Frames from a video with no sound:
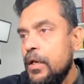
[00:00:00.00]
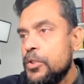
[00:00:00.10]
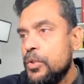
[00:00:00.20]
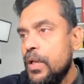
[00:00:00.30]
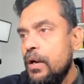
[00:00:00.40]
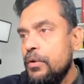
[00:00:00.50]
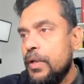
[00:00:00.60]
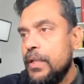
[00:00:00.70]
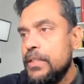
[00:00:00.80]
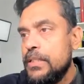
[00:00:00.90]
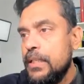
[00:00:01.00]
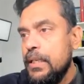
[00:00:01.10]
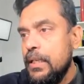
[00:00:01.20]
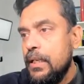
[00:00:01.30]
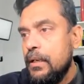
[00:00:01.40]
so now you can
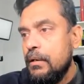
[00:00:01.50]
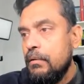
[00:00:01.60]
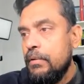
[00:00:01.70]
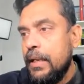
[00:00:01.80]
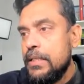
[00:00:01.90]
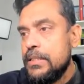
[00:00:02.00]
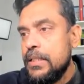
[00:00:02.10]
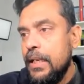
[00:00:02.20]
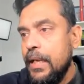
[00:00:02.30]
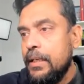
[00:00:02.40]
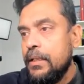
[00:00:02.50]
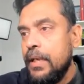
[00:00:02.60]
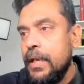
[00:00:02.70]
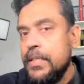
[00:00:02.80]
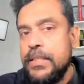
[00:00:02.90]
see we can select
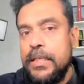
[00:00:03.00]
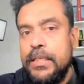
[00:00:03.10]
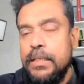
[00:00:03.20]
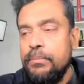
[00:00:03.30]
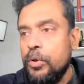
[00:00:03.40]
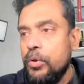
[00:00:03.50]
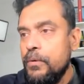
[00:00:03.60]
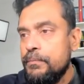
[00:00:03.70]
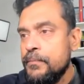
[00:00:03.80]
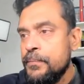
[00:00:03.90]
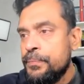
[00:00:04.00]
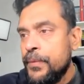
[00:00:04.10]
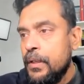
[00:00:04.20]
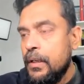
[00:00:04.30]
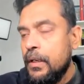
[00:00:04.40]
AZ demo,
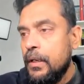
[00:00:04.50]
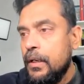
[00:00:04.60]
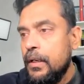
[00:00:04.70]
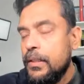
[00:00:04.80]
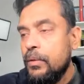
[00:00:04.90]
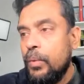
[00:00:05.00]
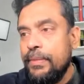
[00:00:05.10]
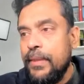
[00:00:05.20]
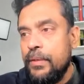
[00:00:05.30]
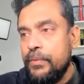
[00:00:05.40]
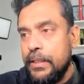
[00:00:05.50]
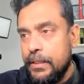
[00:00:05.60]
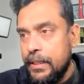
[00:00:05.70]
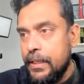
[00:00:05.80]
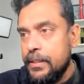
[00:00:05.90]
the one that we
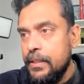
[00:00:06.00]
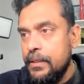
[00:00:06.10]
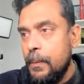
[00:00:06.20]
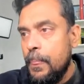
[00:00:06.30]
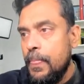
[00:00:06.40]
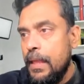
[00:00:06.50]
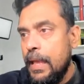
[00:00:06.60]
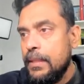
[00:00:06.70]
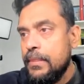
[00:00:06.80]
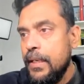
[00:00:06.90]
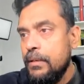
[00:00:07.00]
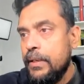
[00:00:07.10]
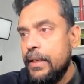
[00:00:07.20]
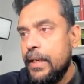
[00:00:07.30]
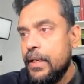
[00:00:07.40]
created, and then
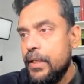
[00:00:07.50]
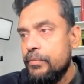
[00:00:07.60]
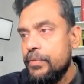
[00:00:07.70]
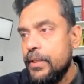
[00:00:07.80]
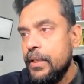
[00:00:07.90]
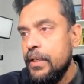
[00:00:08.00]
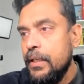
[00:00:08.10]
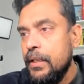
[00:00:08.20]
we can configure